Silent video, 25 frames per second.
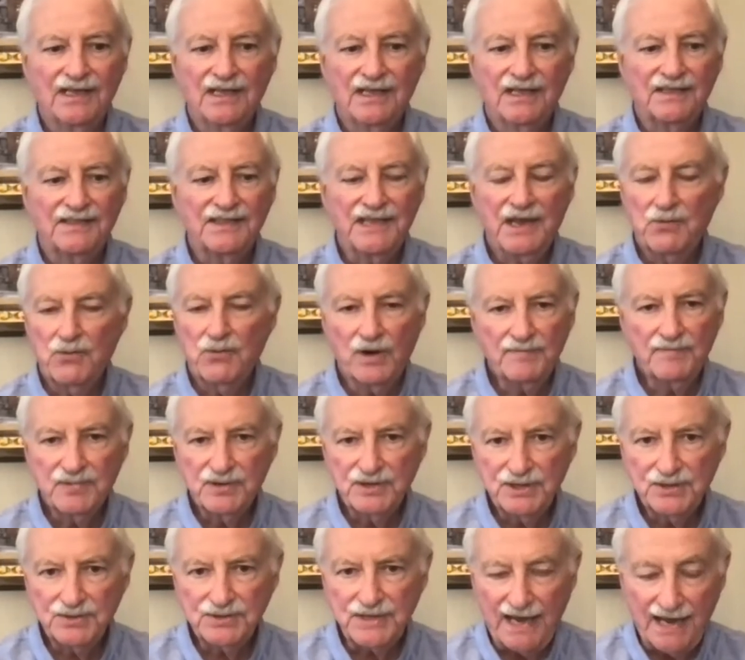they weren't
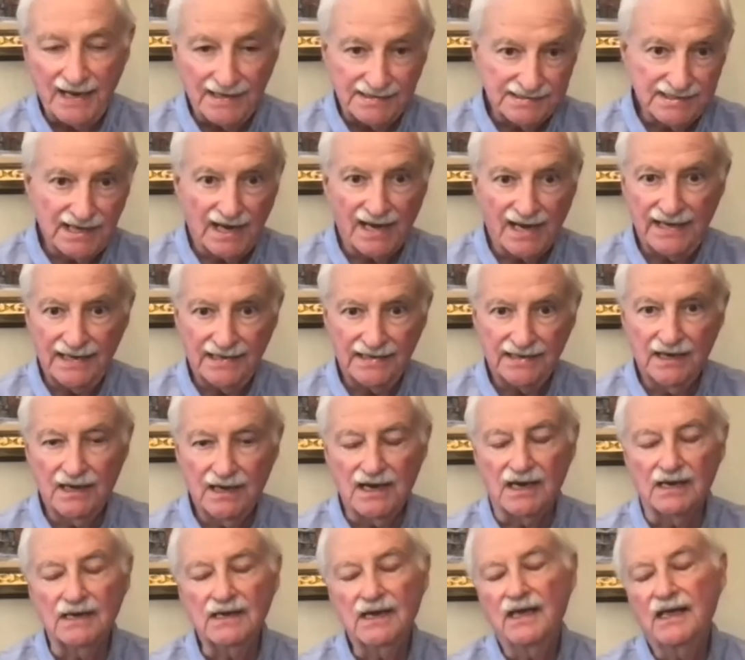producing, and dying
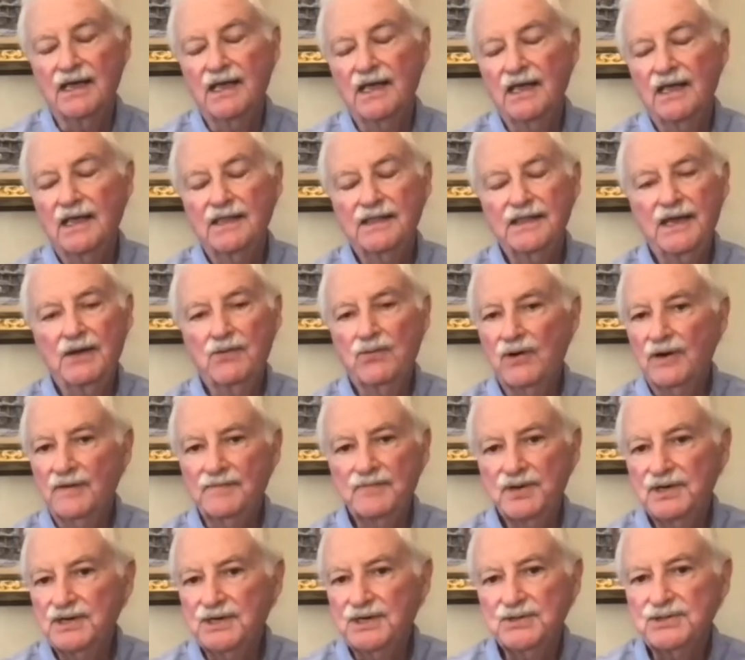young, they weren't
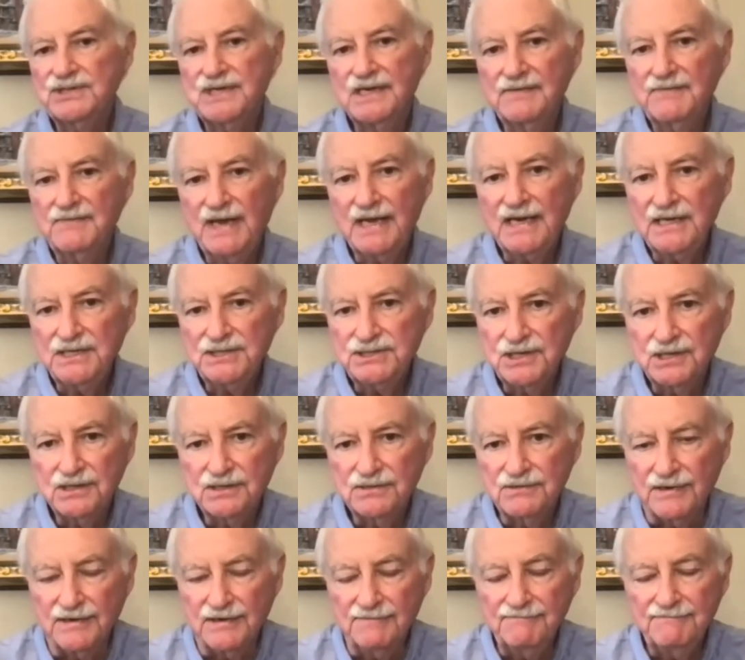producing many
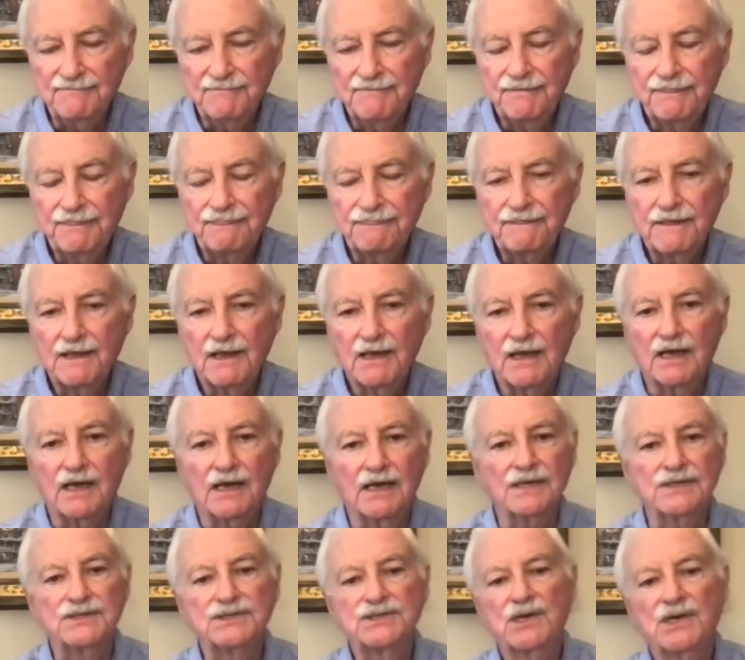children.
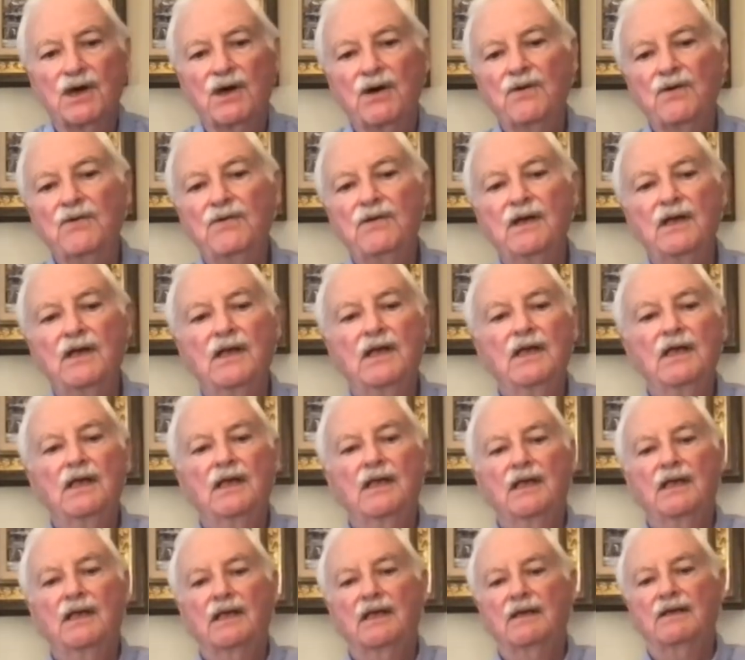So
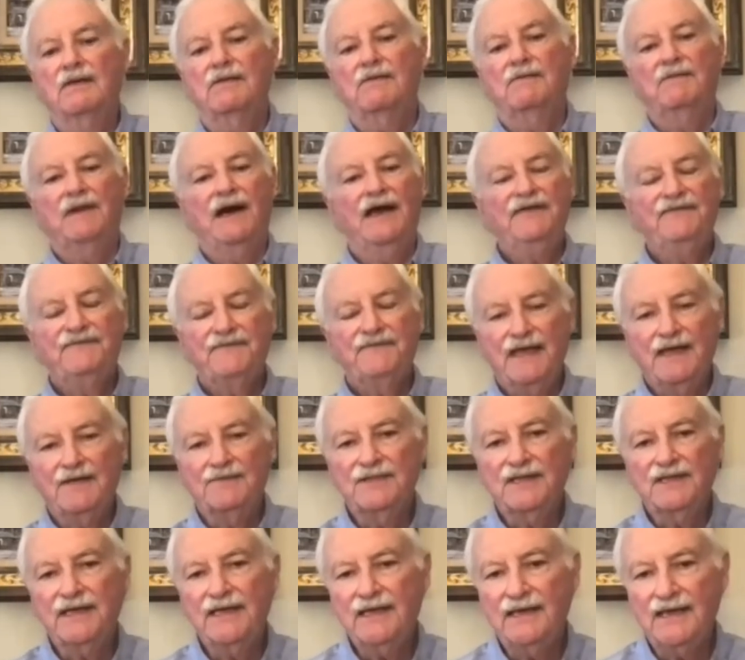my
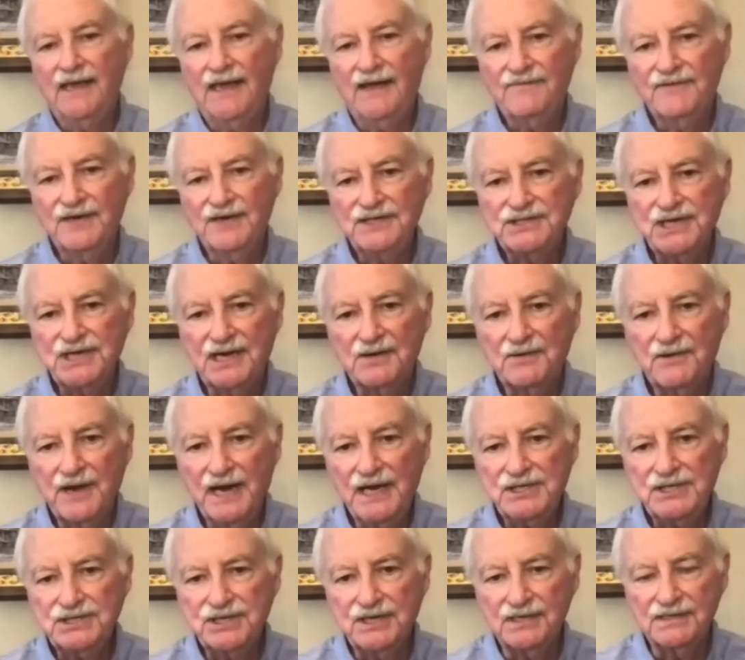family, every
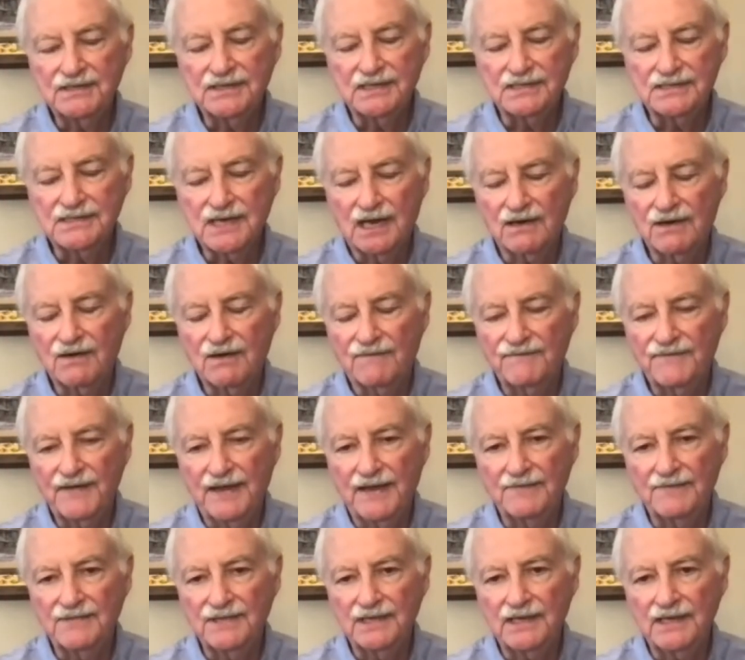generation, the Tucker
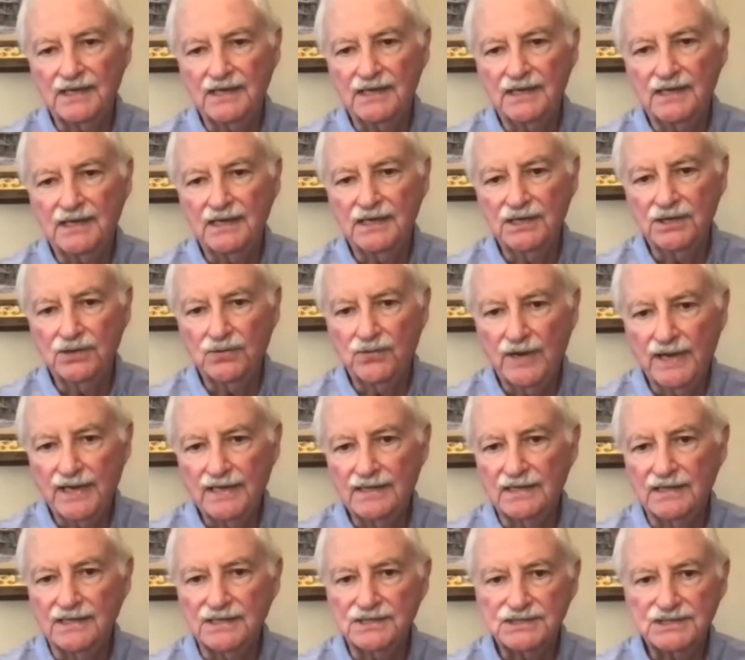family in New
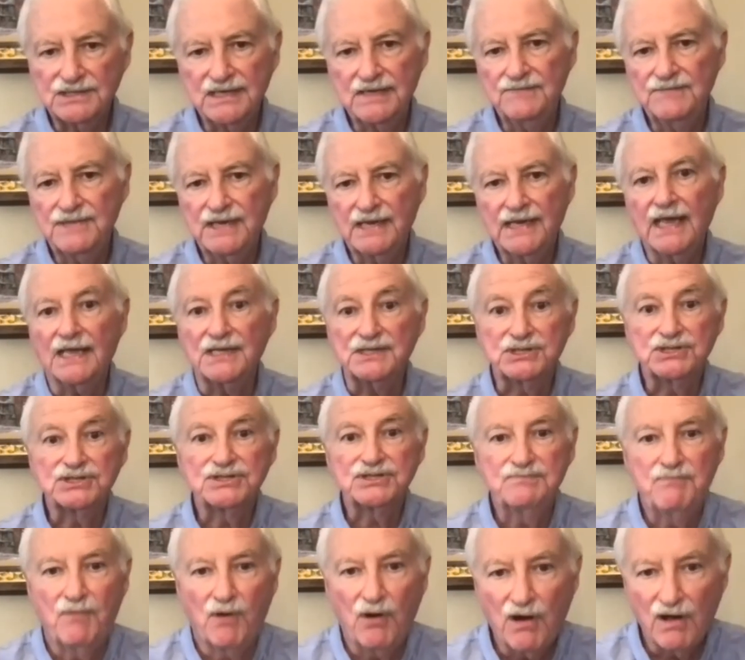England seemed to get
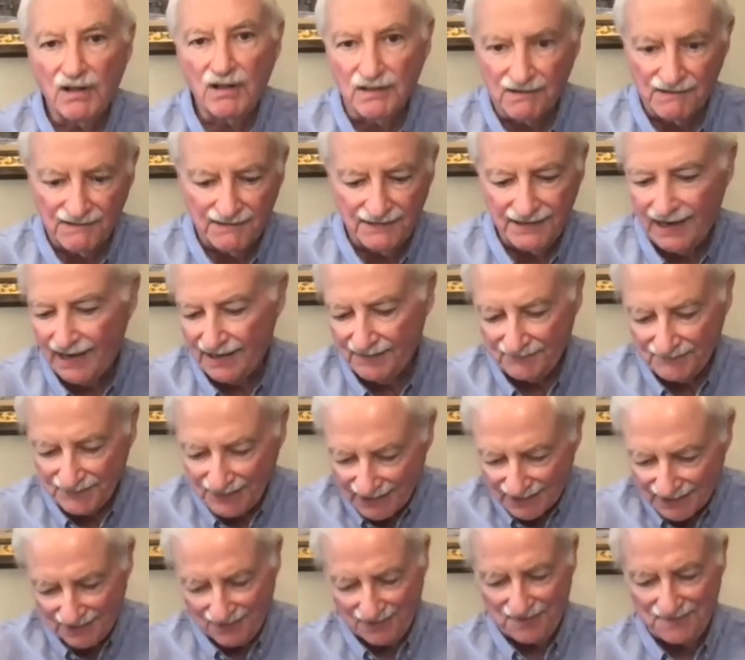smaller, not
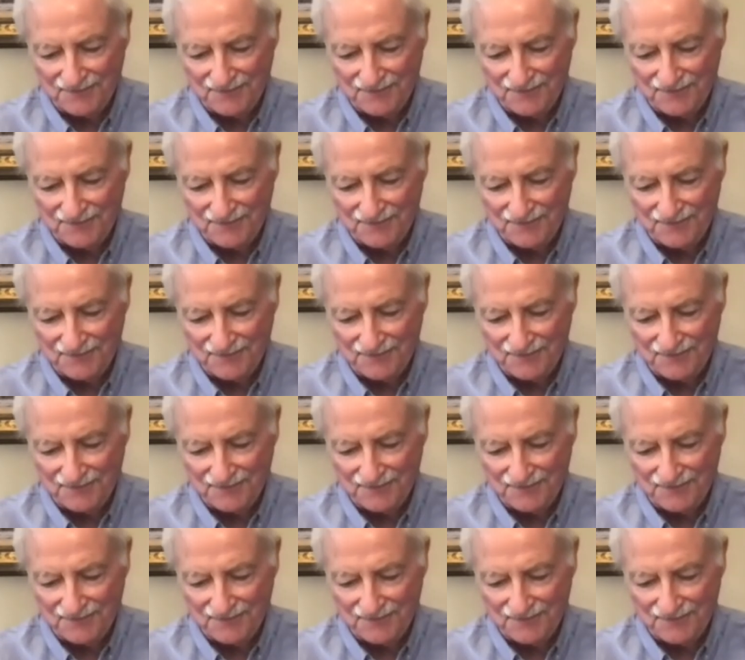bigger,